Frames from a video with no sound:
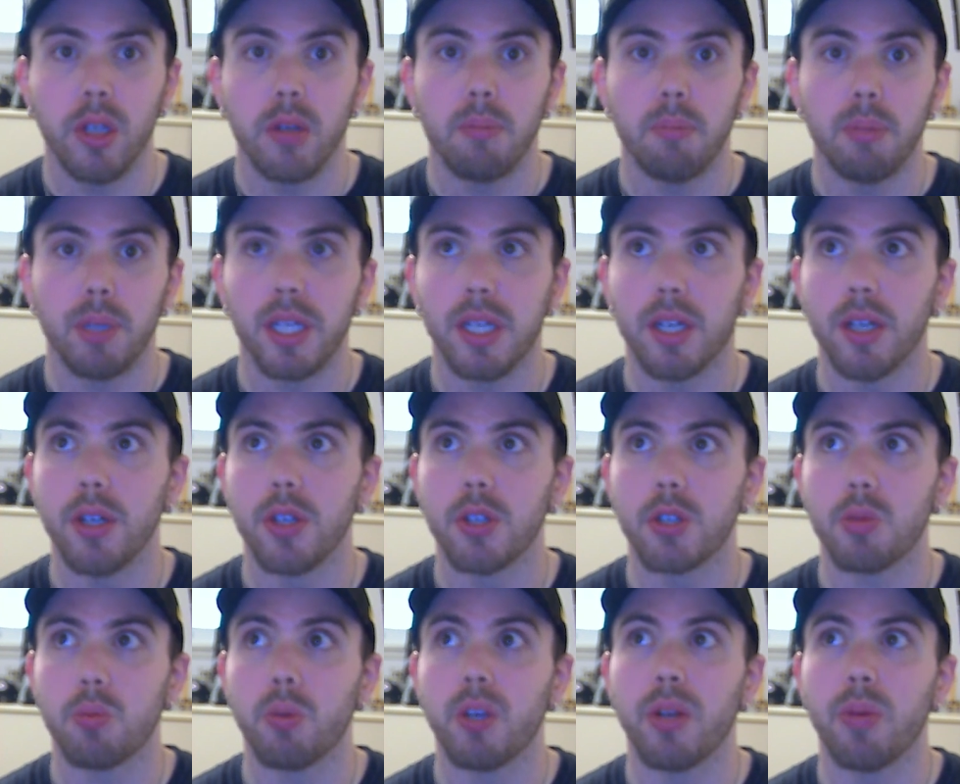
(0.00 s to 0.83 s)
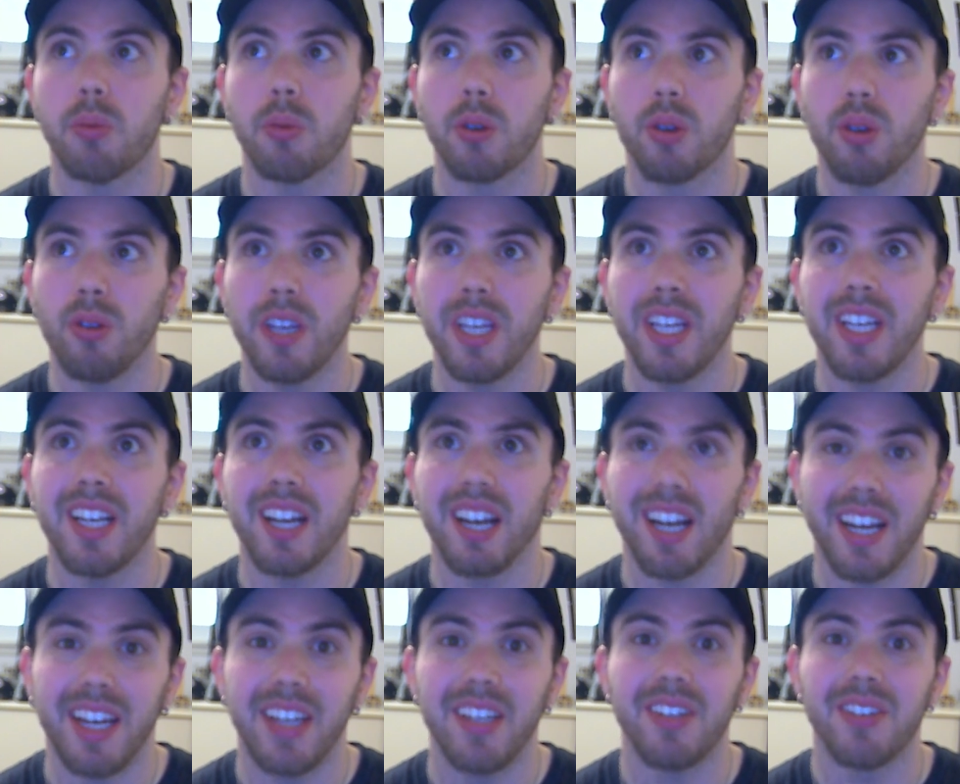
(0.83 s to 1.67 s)
because we really
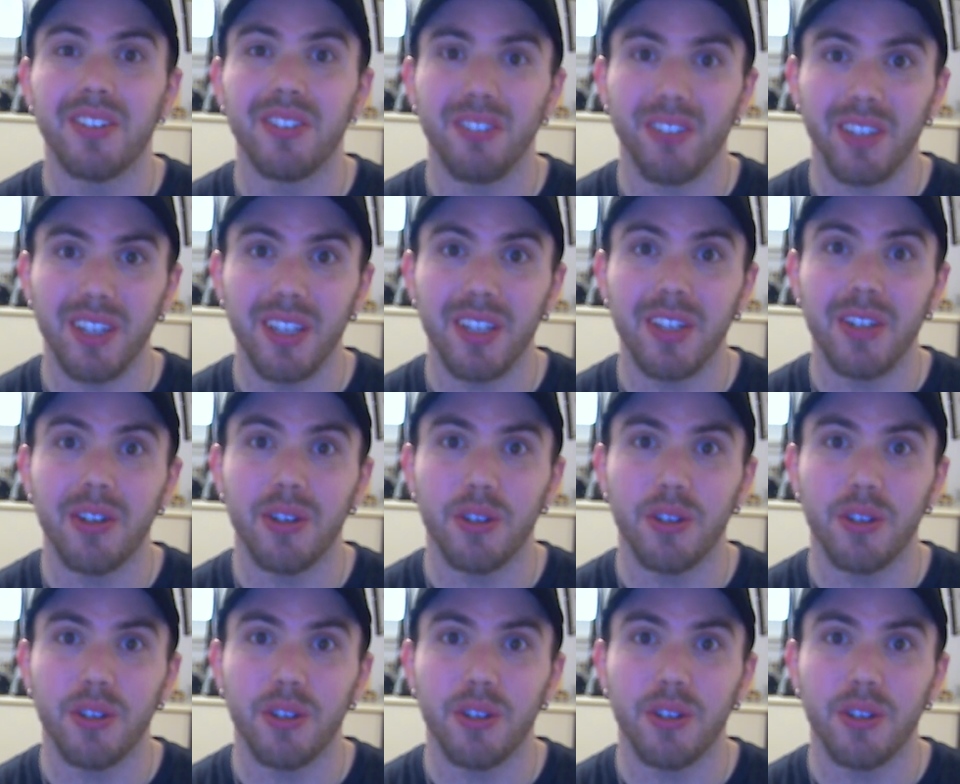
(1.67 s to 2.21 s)
kind of did